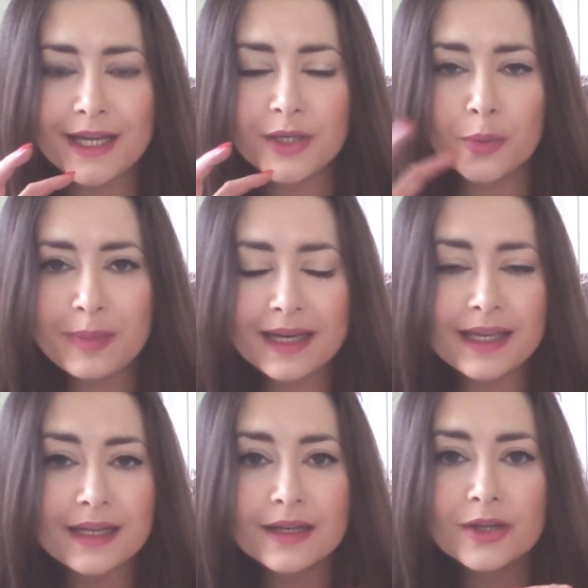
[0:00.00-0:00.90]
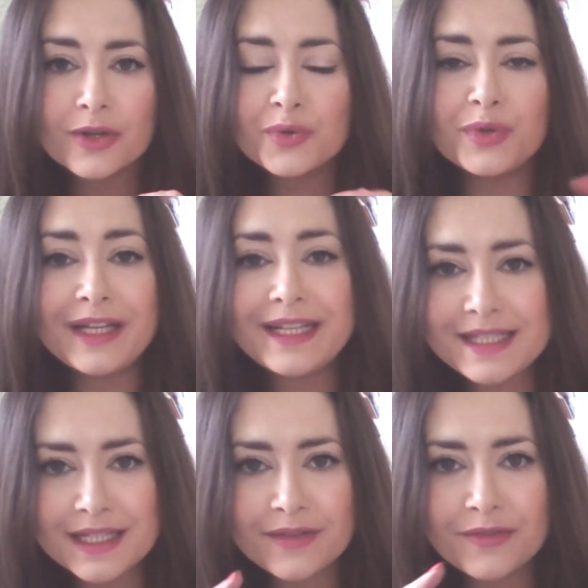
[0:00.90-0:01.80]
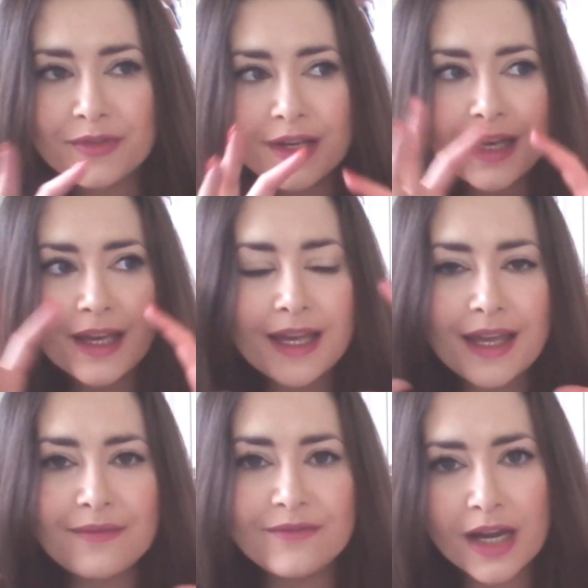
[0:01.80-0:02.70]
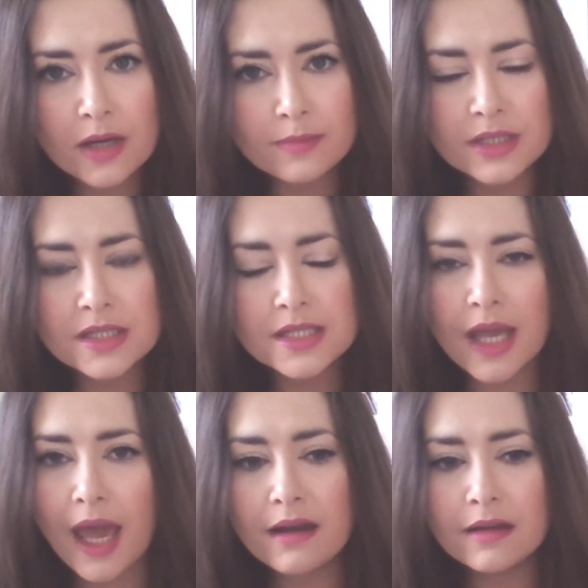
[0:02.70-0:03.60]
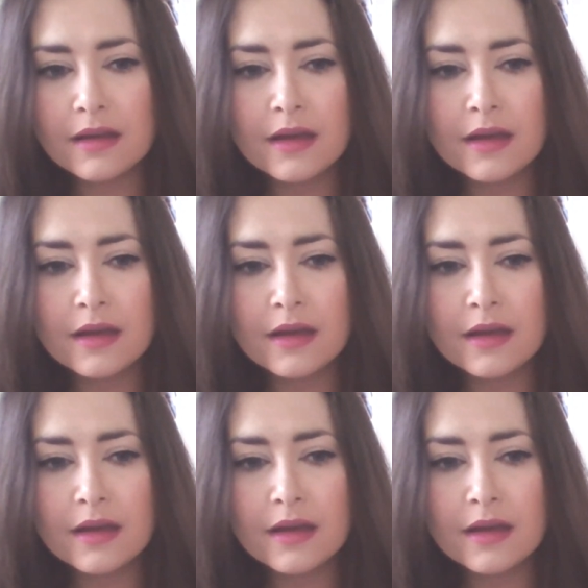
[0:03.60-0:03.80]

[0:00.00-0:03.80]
like you're back in creative environments again,